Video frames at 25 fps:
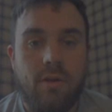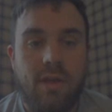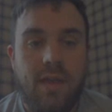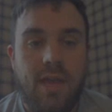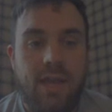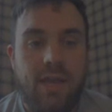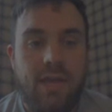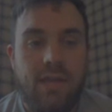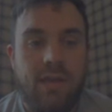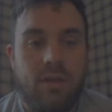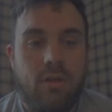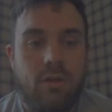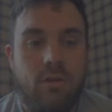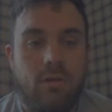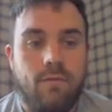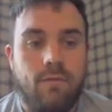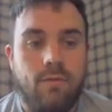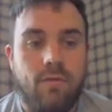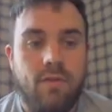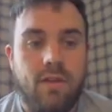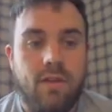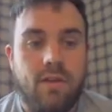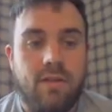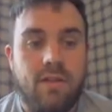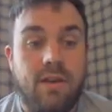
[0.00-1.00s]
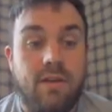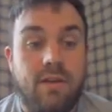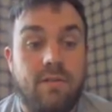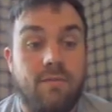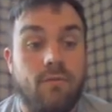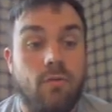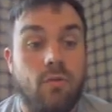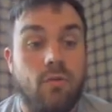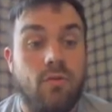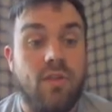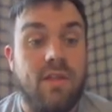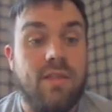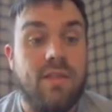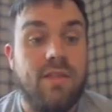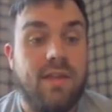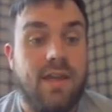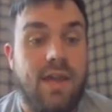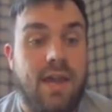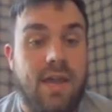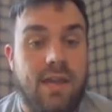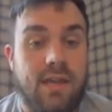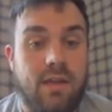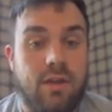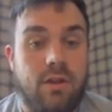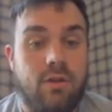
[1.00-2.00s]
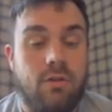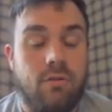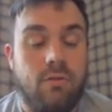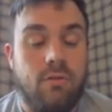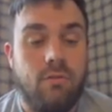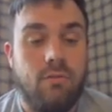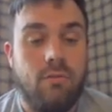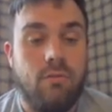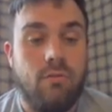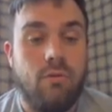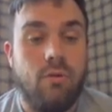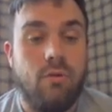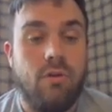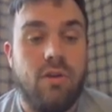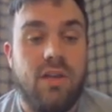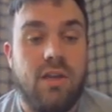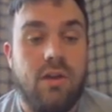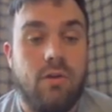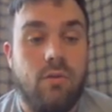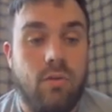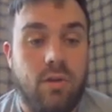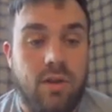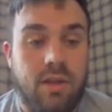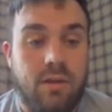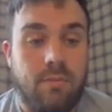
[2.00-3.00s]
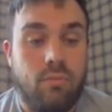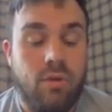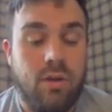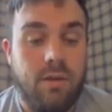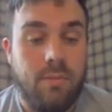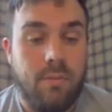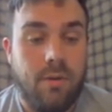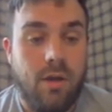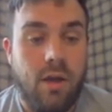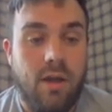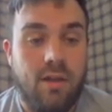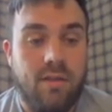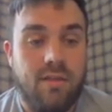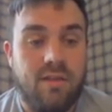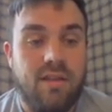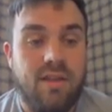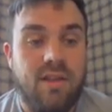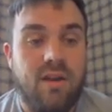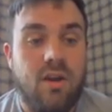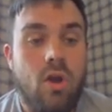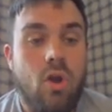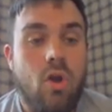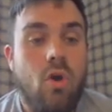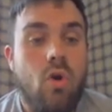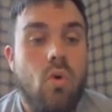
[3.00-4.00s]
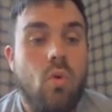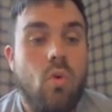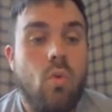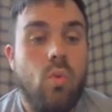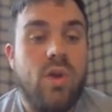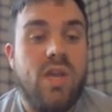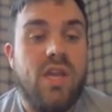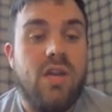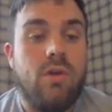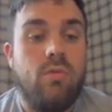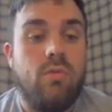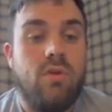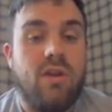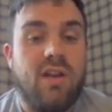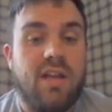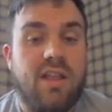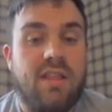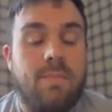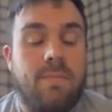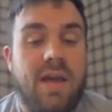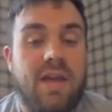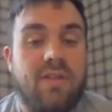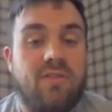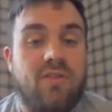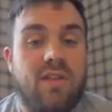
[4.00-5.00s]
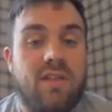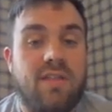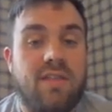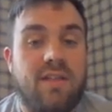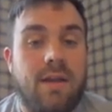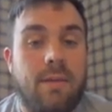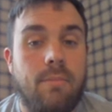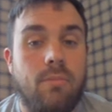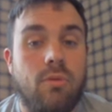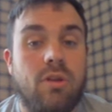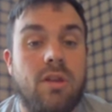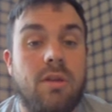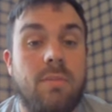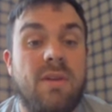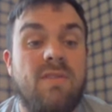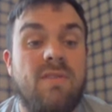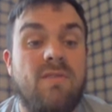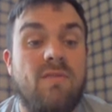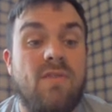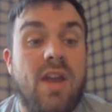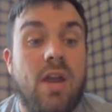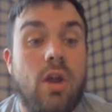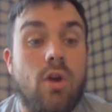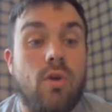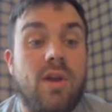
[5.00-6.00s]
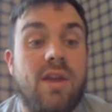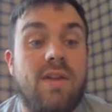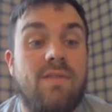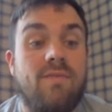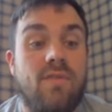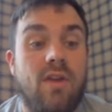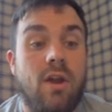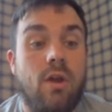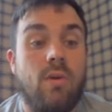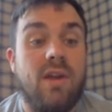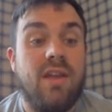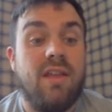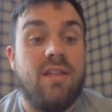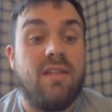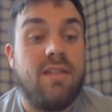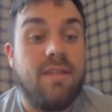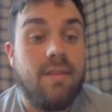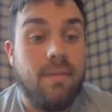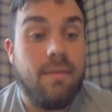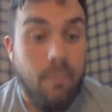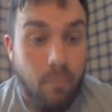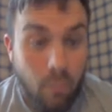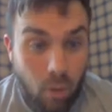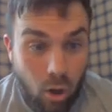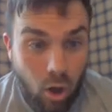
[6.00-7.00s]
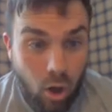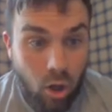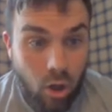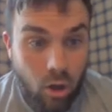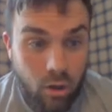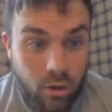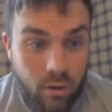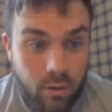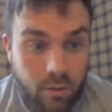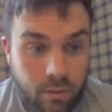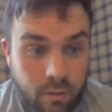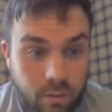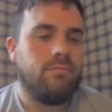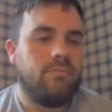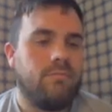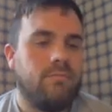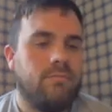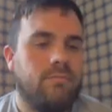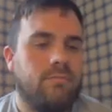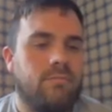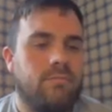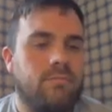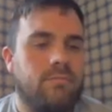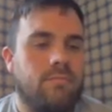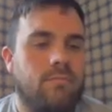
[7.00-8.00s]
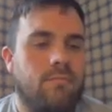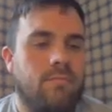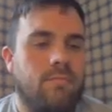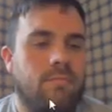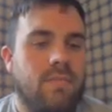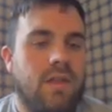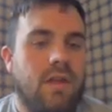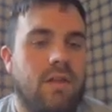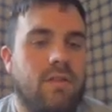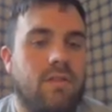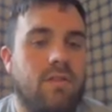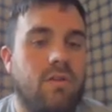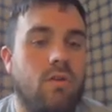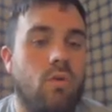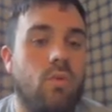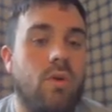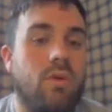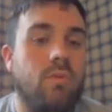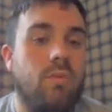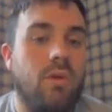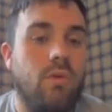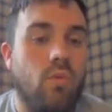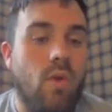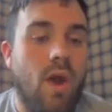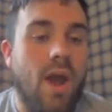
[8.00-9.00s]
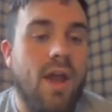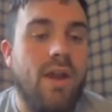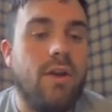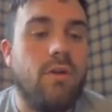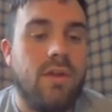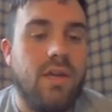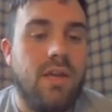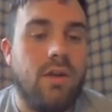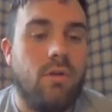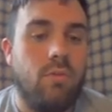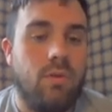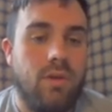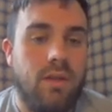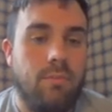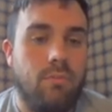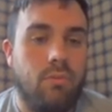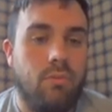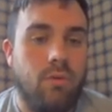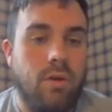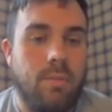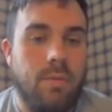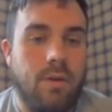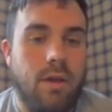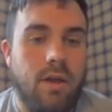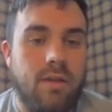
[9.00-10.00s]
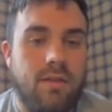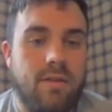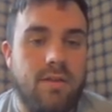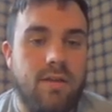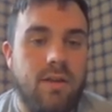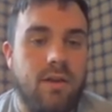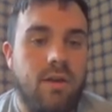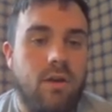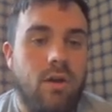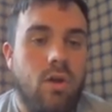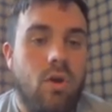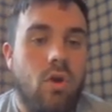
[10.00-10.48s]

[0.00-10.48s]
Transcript: KEQ for this. And for this KEQ, or equilibrium constant, we would expect this number to be very, very small. So when we write our equilibrium constant,